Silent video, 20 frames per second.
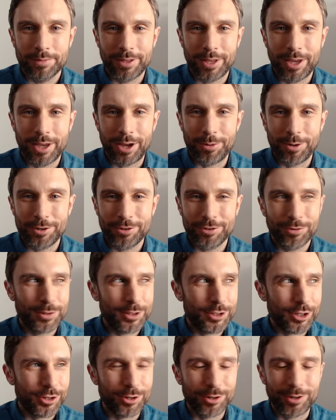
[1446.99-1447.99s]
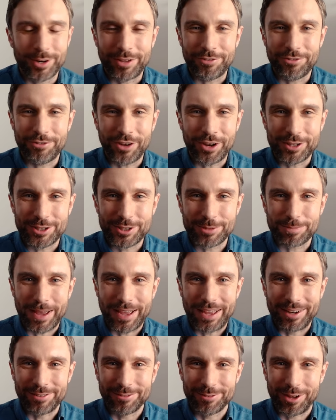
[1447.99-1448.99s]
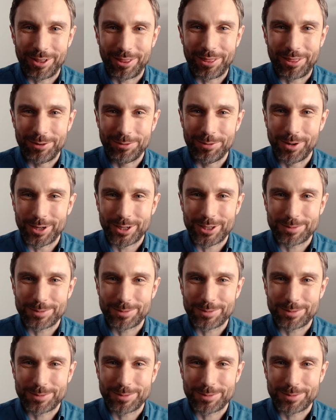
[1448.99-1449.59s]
Yeah, I wonder if we should call it fun span rather than work